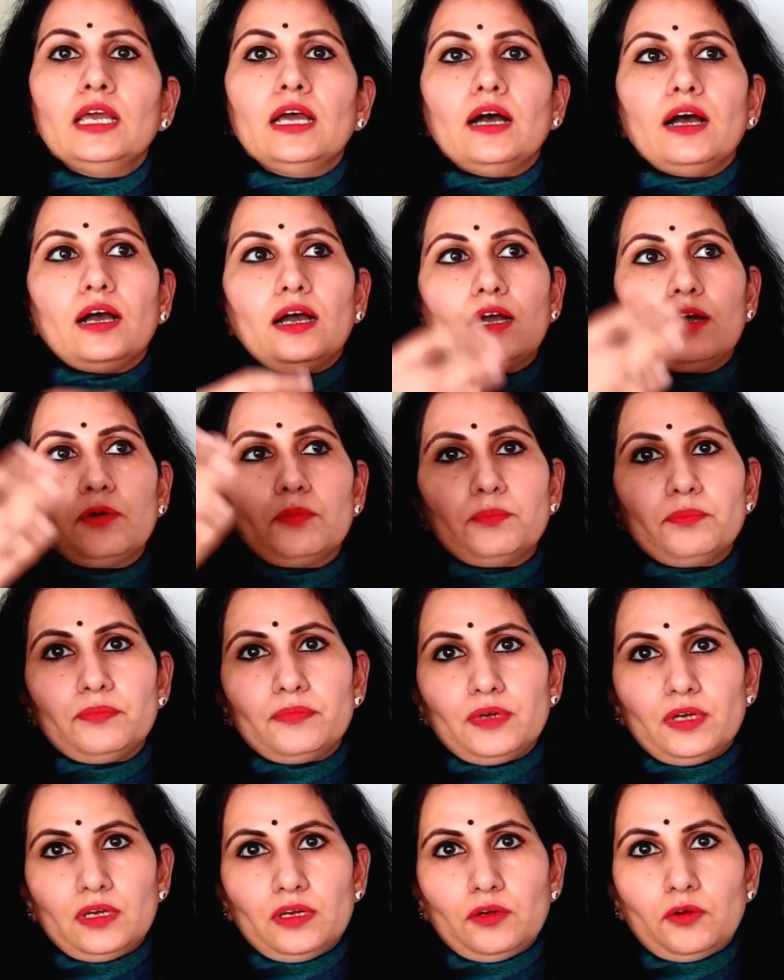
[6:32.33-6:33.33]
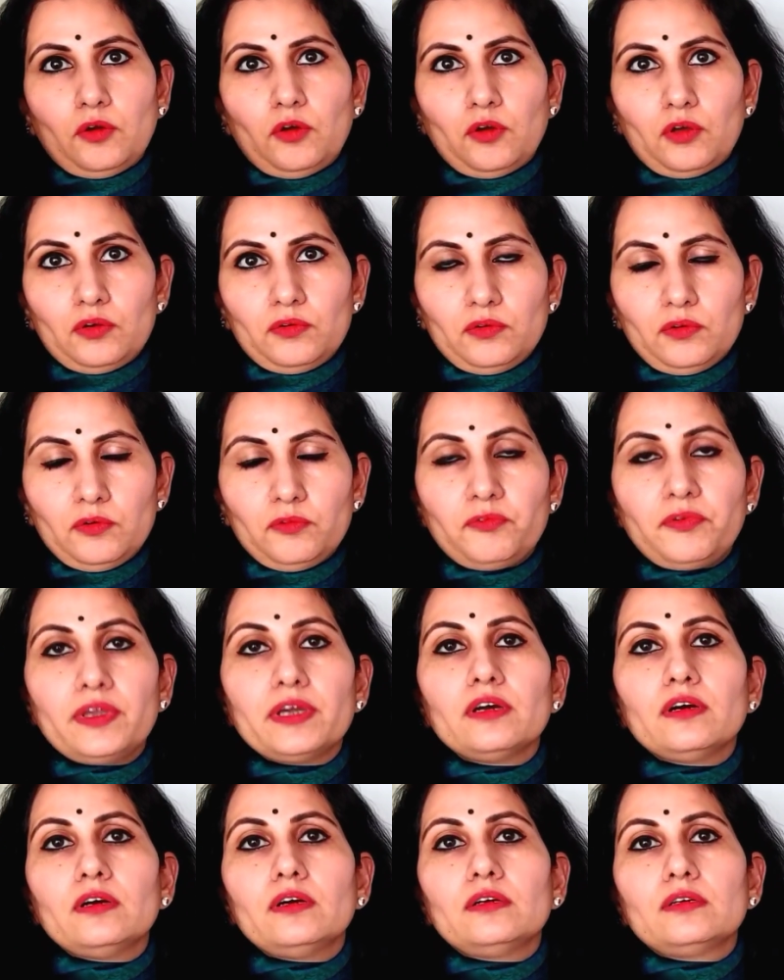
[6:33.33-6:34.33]
on
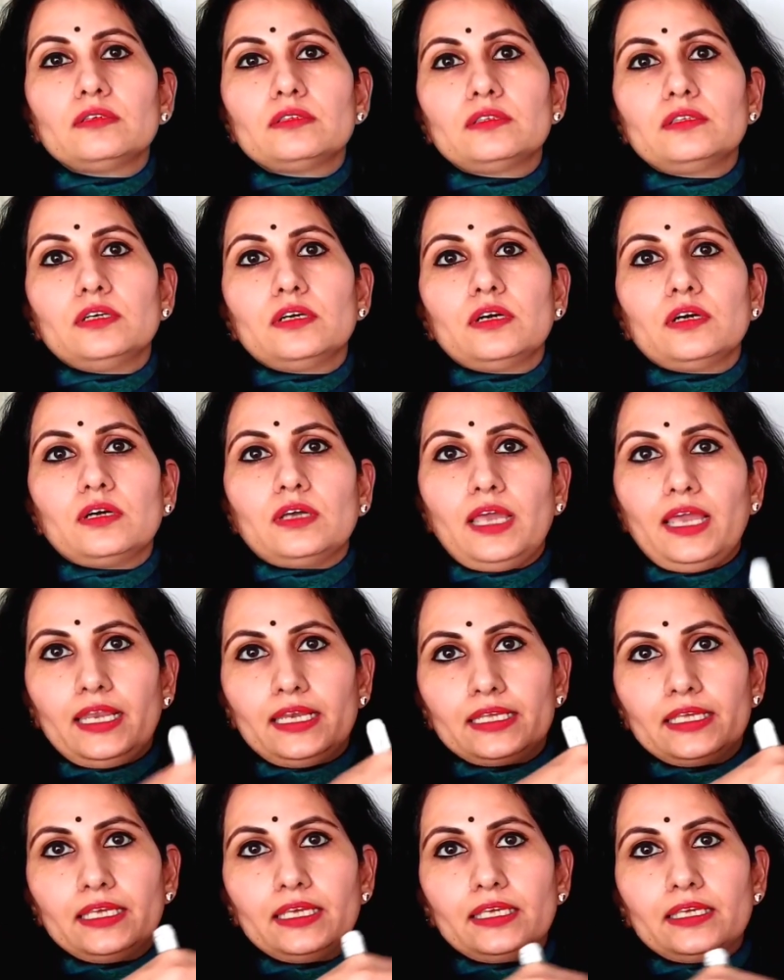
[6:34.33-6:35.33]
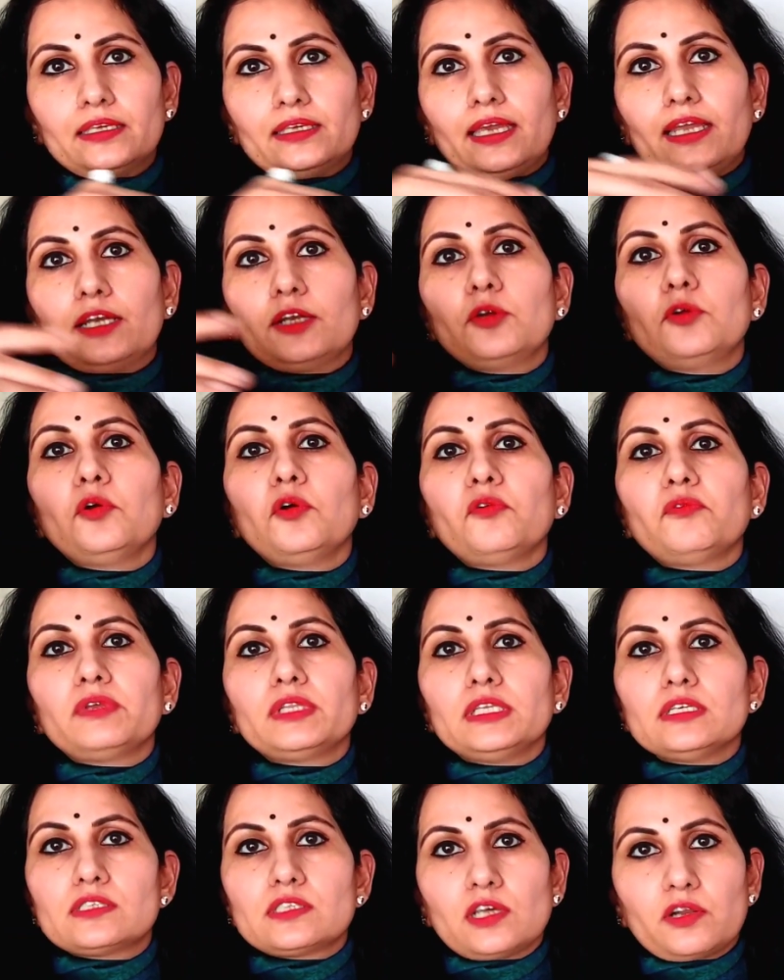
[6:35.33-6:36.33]
where the algae can go with
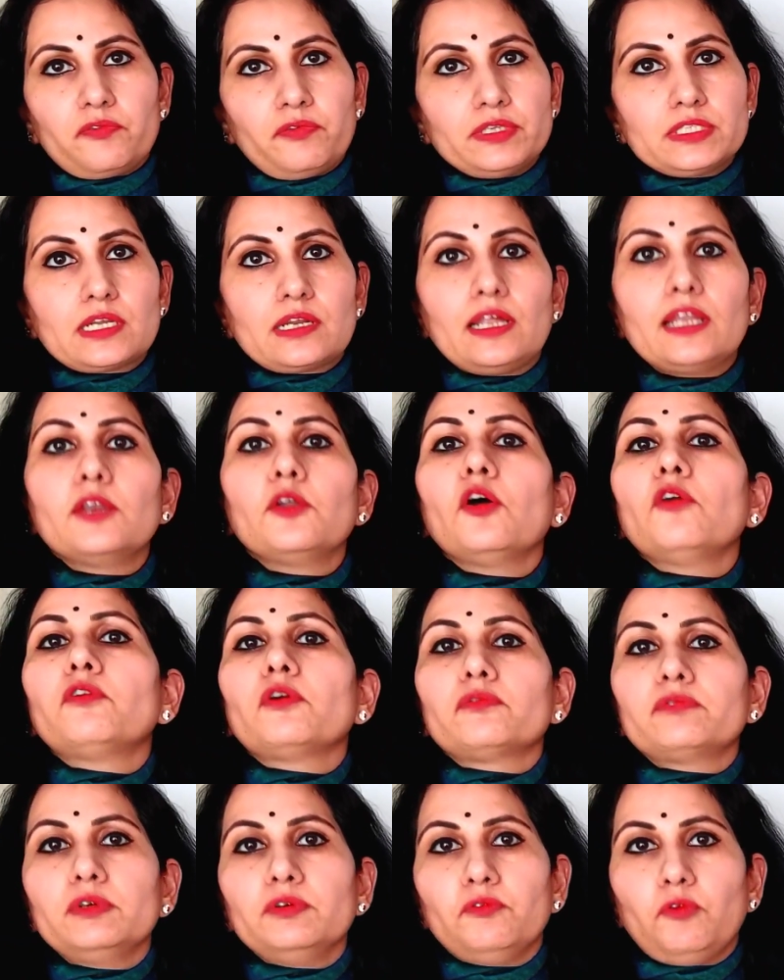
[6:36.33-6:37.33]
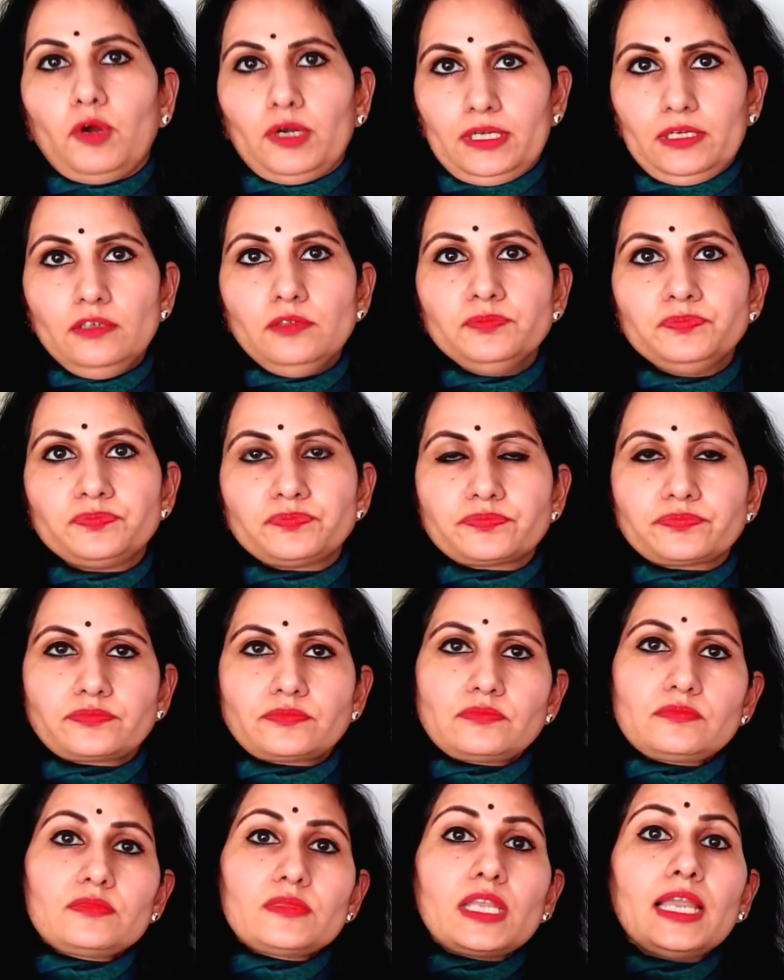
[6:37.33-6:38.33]
the surface runoff of the water,
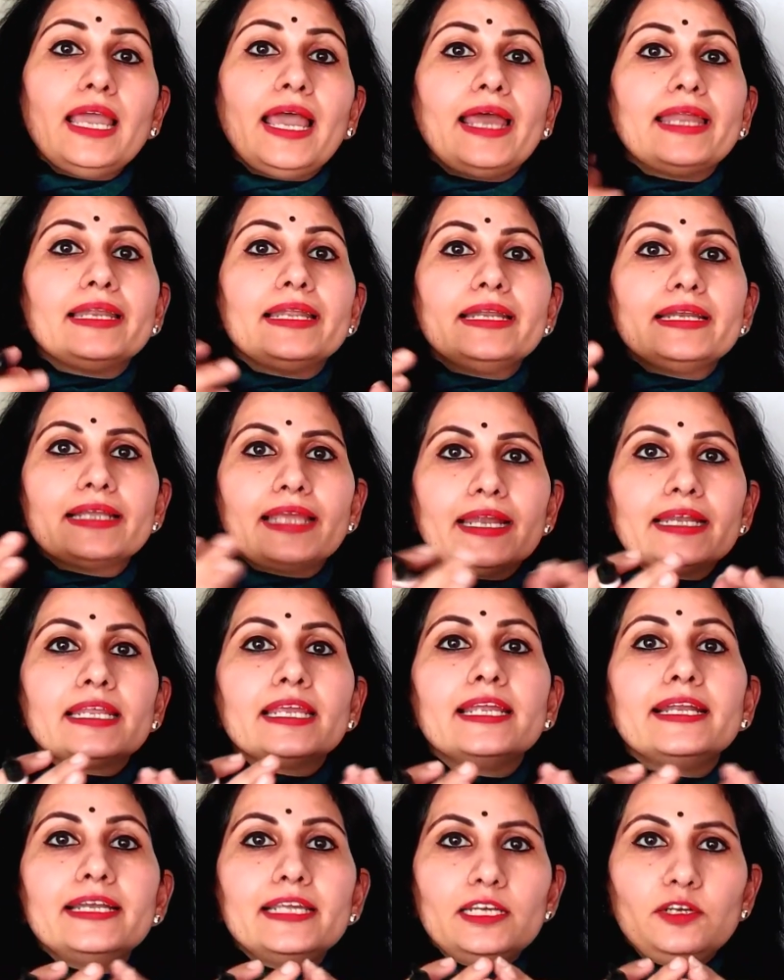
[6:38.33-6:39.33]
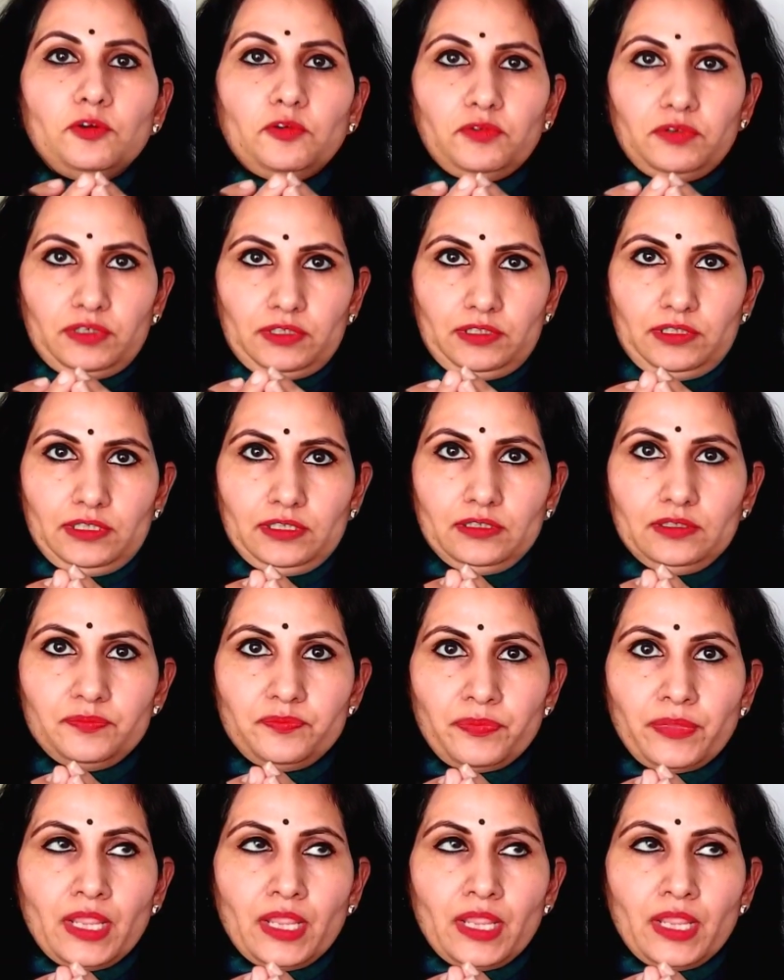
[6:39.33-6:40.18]
and it get hidden over there.